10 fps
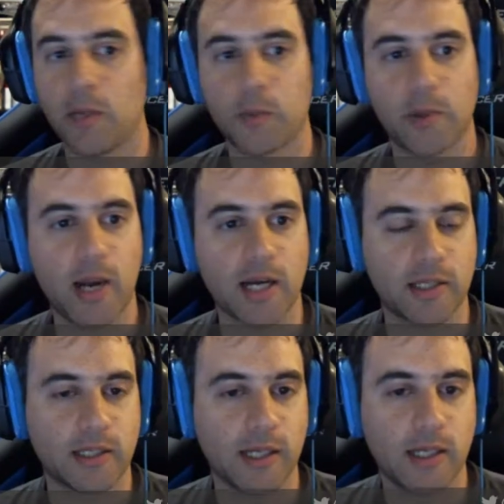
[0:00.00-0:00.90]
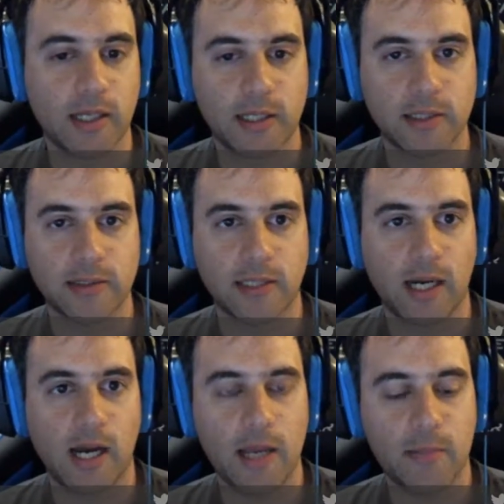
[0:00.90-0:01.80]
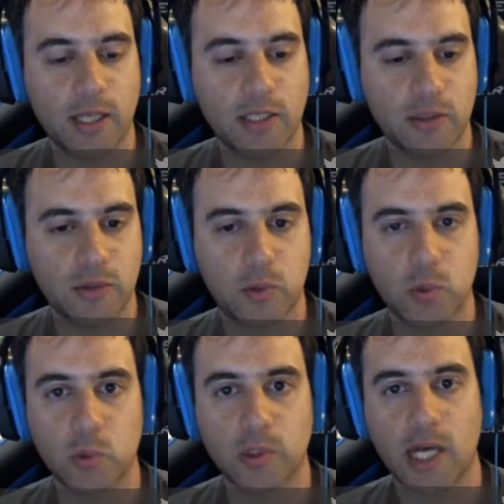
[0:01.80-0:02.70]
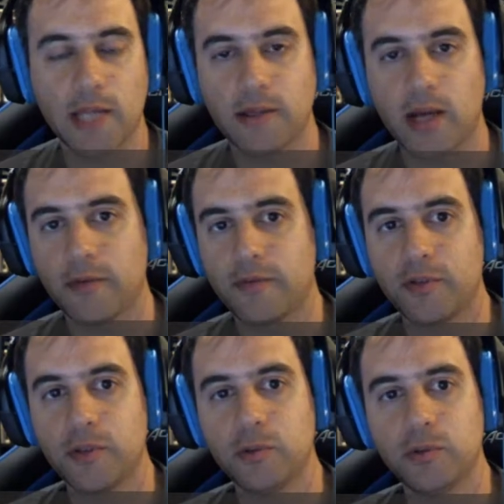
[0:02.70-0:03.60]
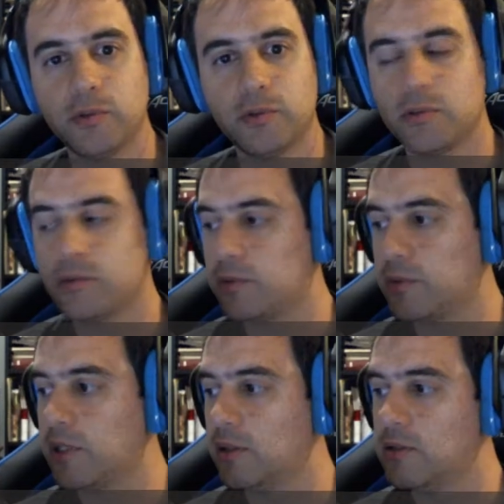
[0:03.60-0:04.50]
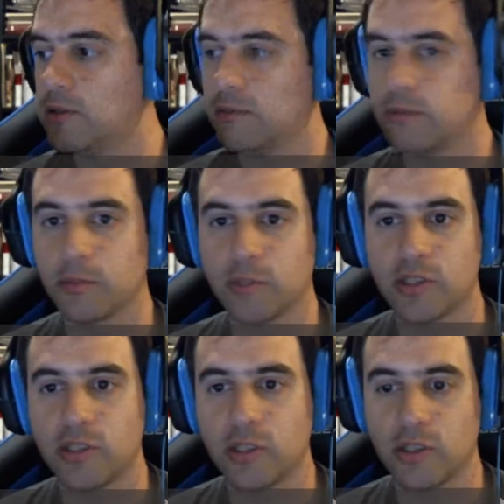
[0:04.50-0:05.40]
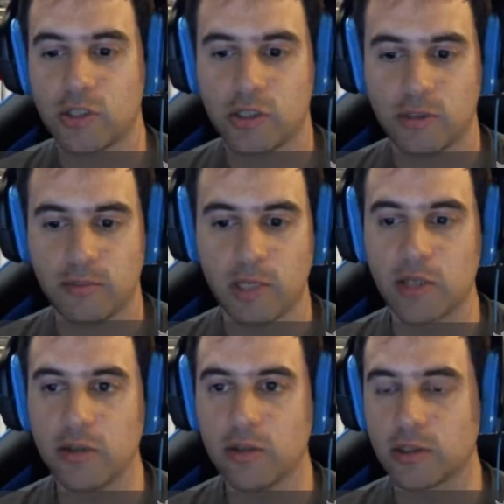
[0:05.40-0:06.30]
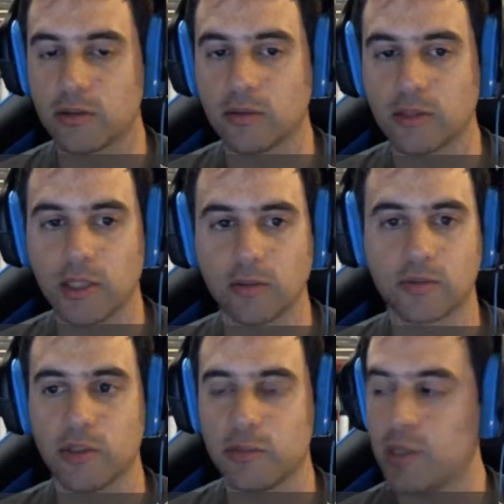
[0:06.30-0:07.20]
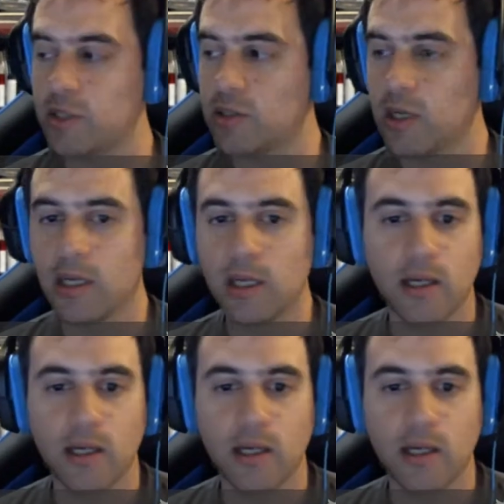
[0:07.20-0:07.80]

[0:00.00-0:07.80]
But we're back, and I managed to gather a few drills from the search menu on the drills page